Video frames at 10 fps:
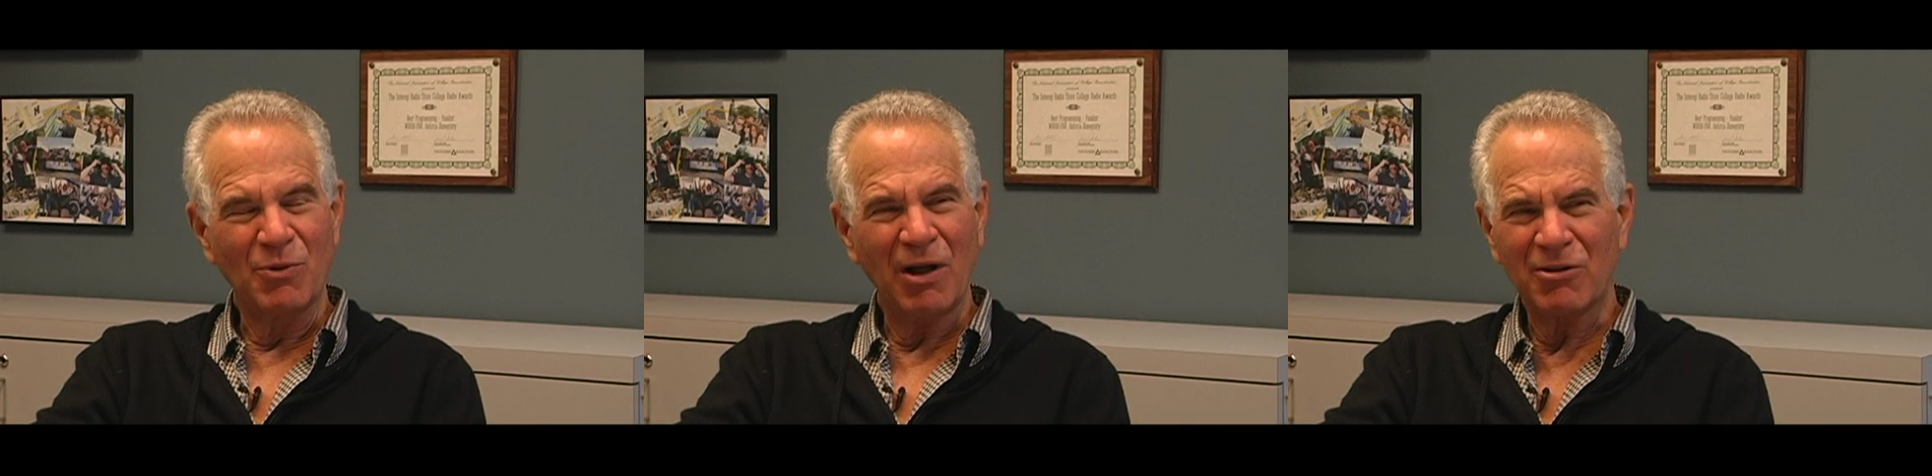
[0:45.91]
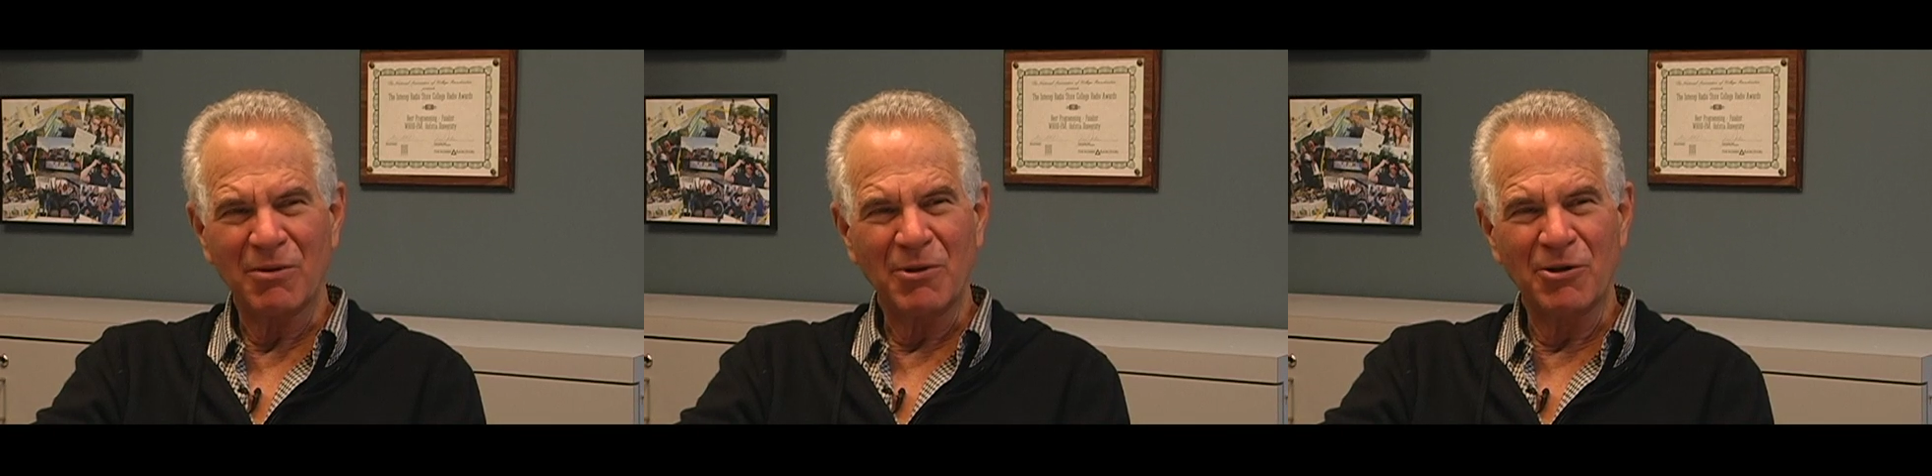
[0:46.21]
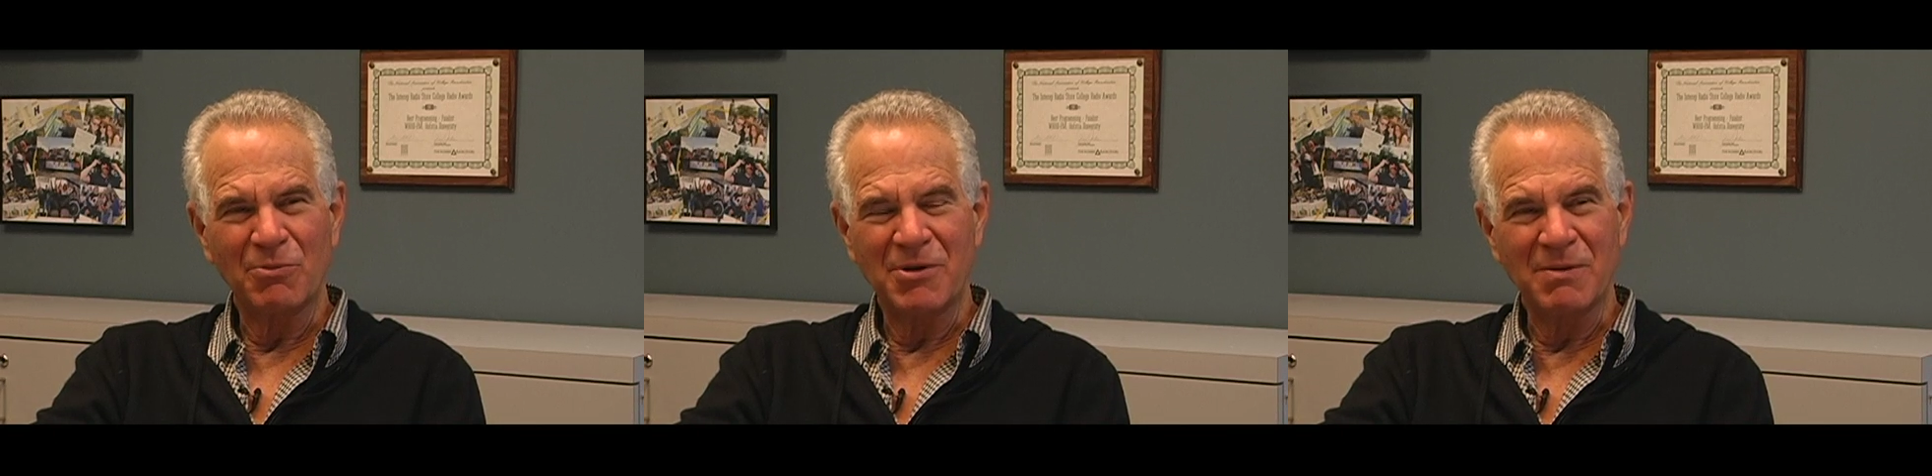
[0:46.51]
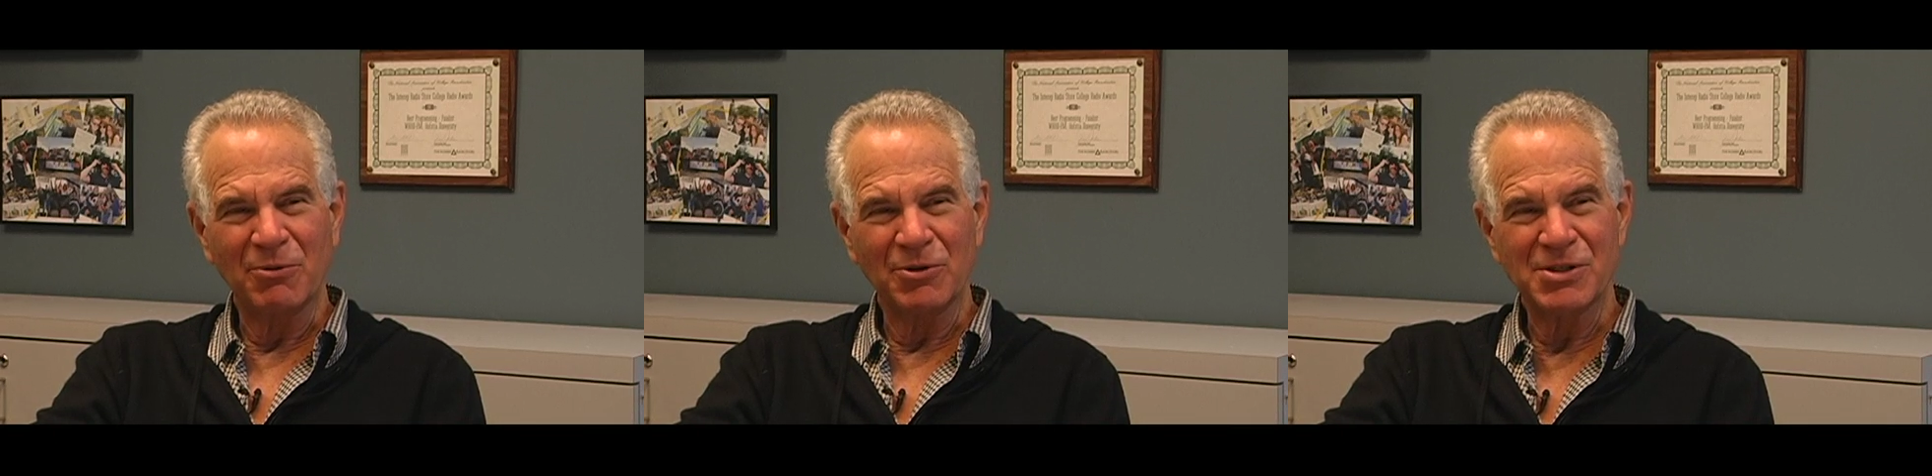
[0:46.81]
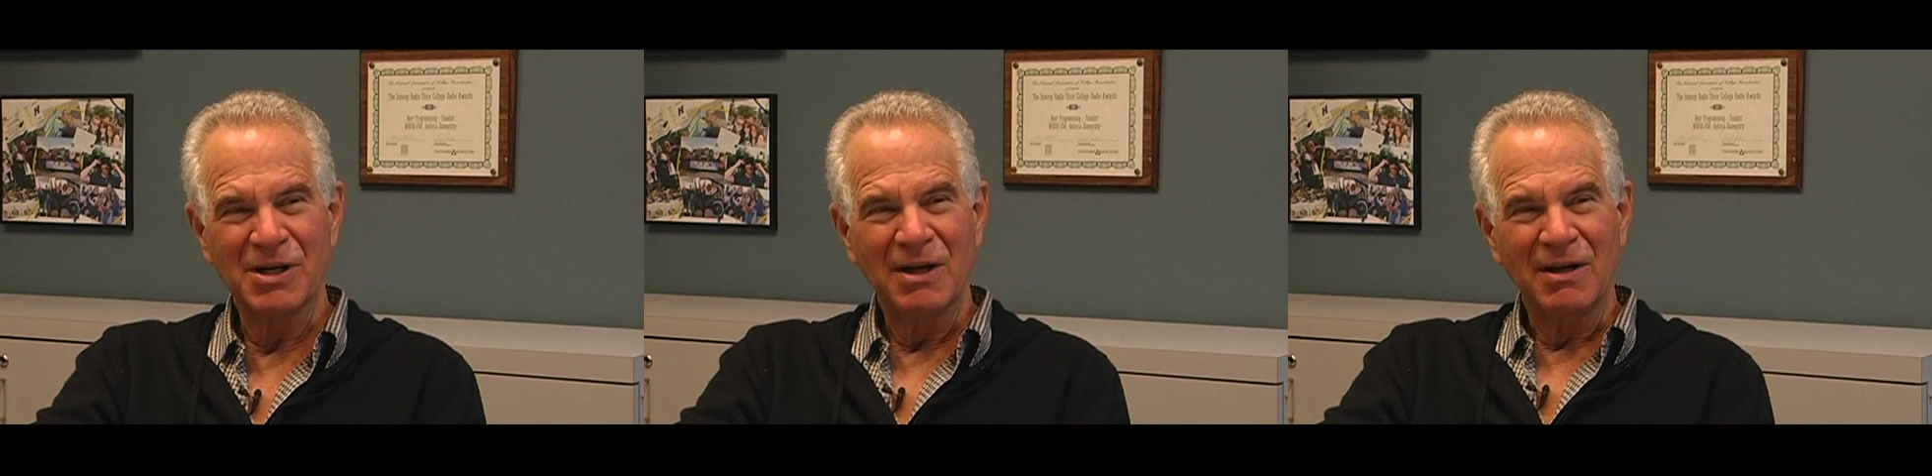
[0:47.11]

welcome other people's